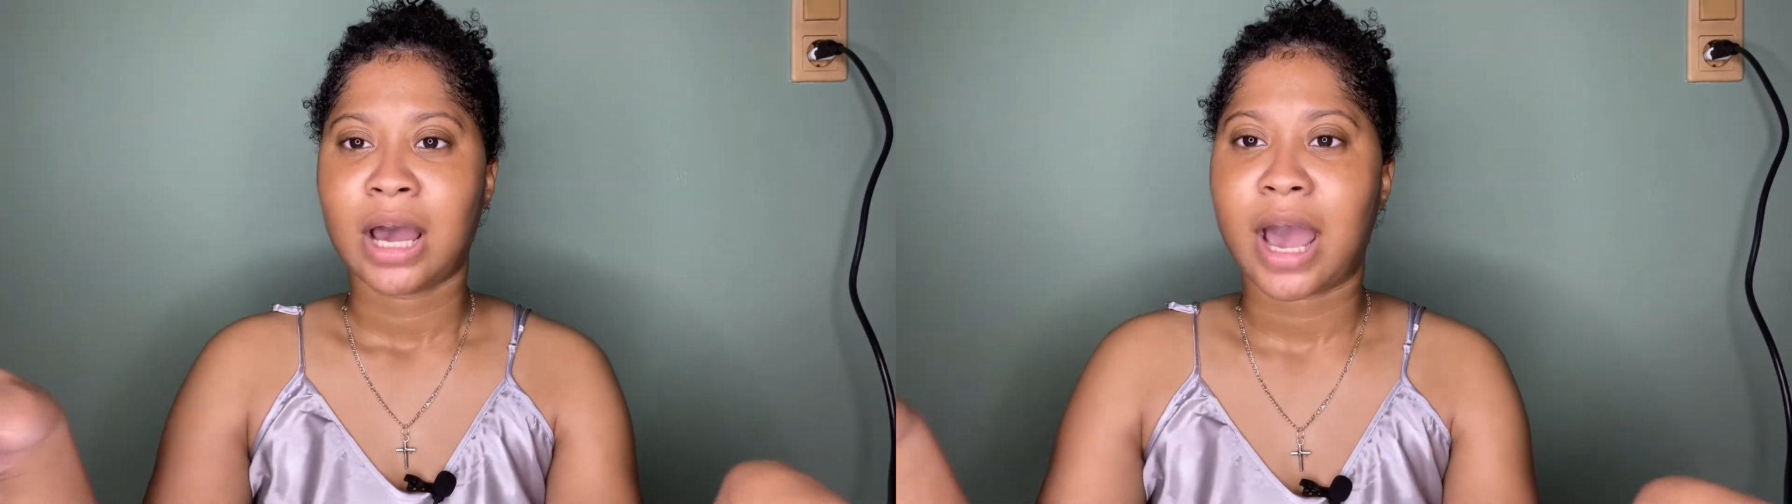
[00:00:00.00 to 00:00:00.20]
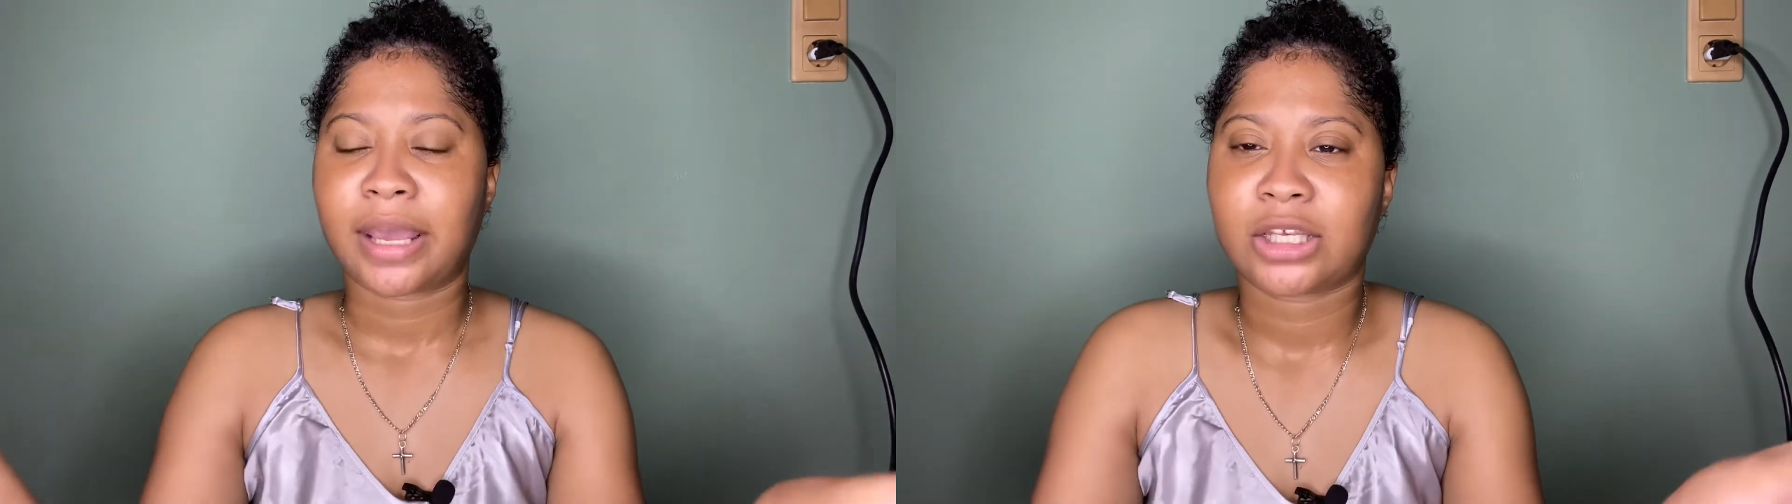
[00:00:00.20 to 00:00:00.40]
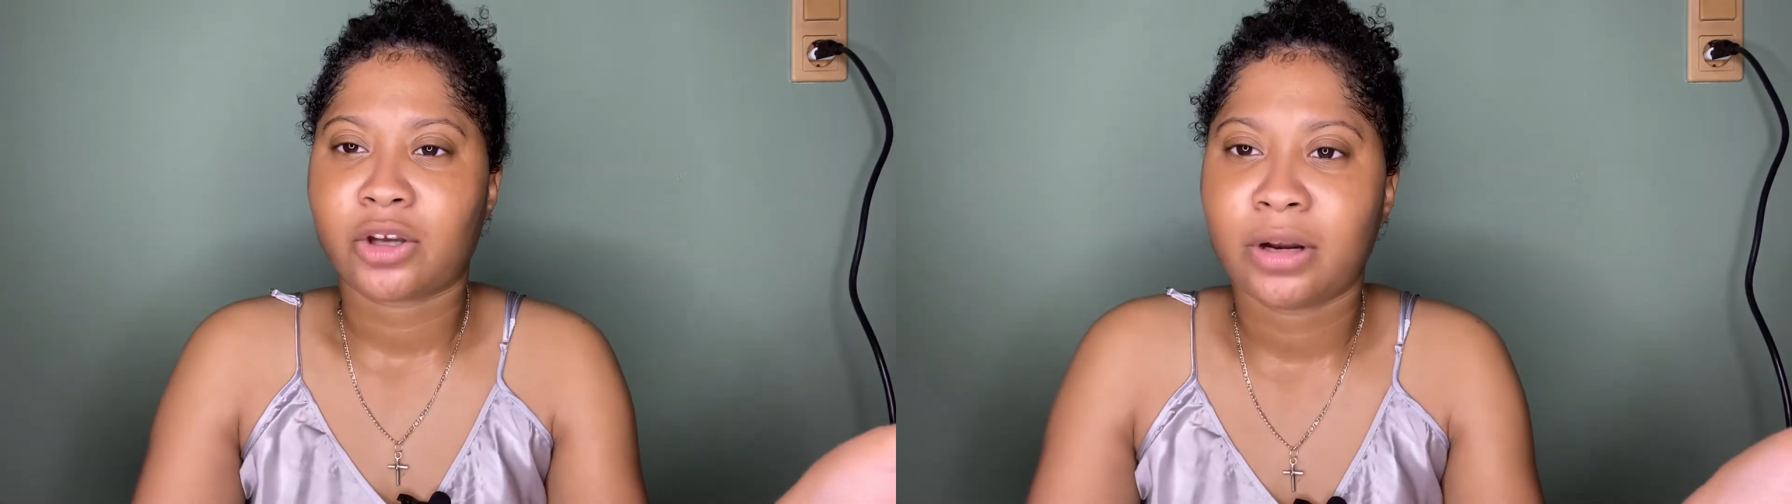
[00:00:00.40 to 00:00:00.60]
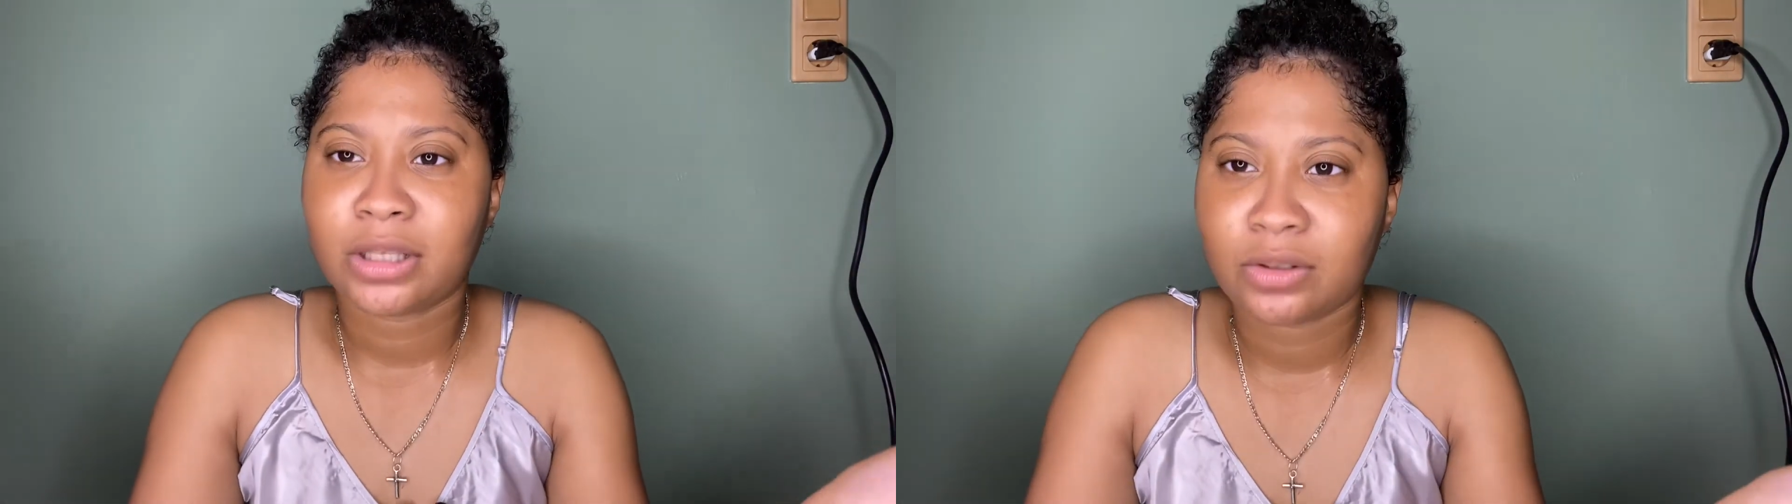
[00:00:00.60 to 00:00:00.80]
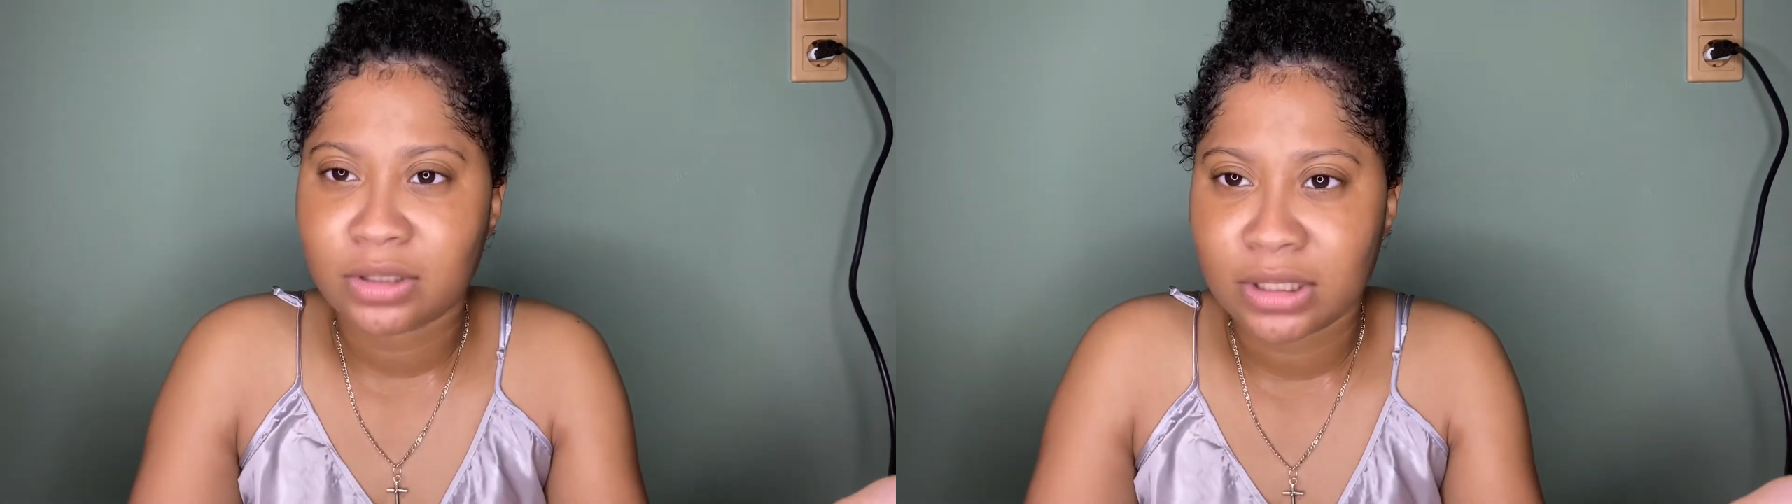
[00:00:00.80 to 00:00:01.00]
I started
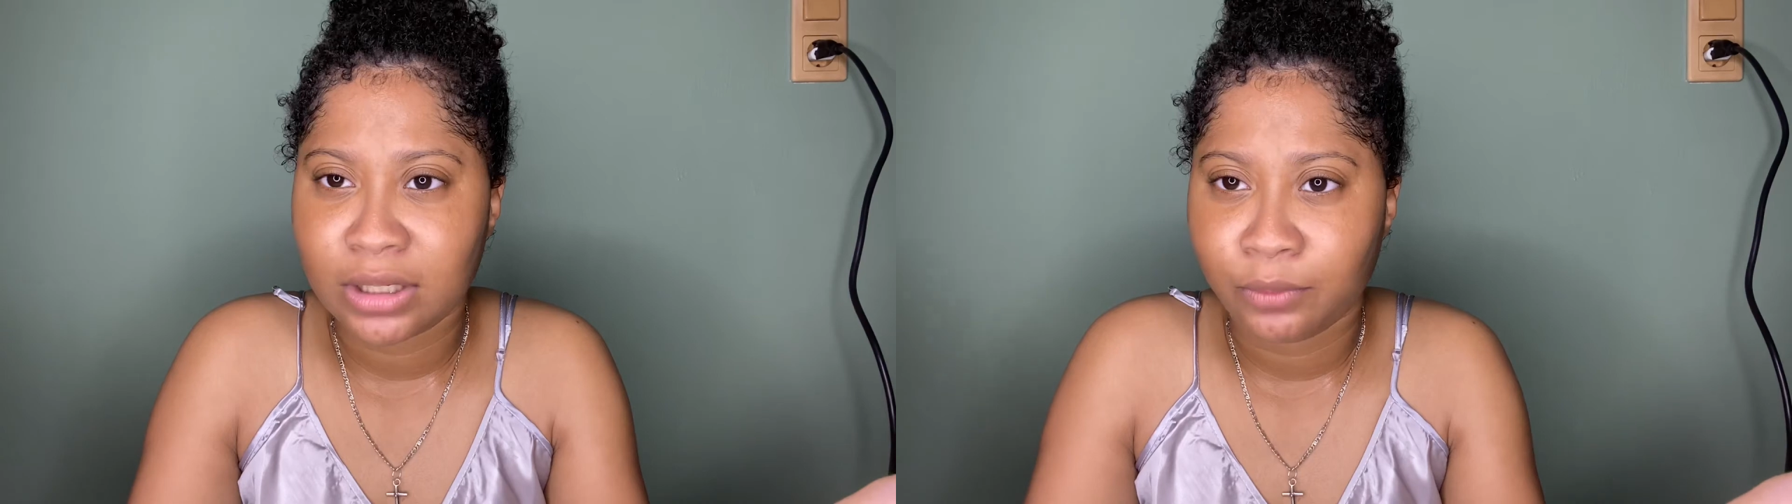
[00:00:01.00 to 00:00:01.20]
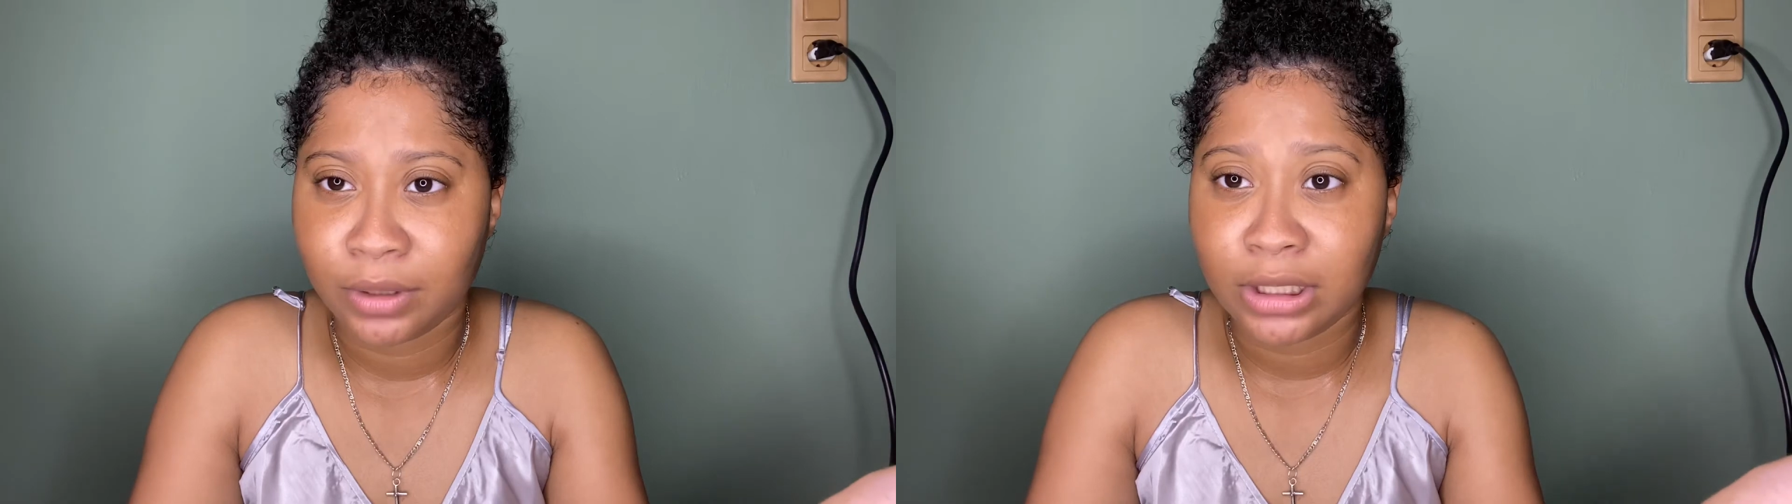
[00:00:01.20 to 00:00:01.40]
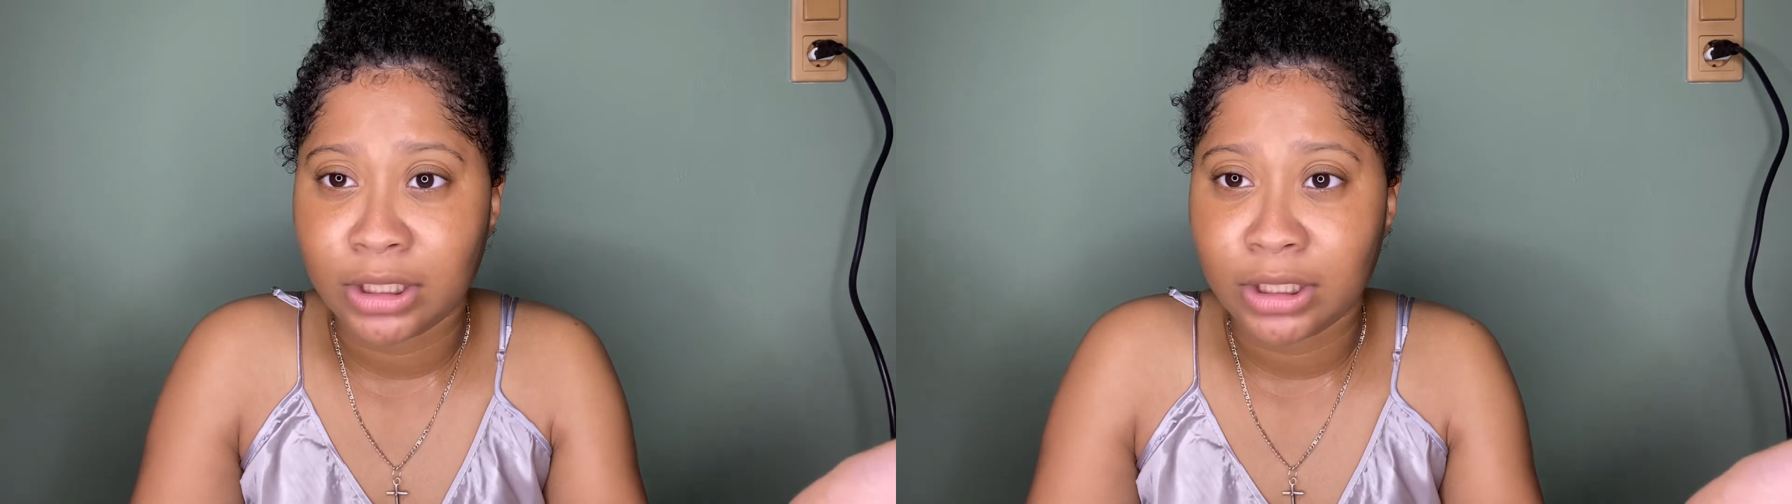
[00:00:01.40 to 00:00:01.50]
to sit really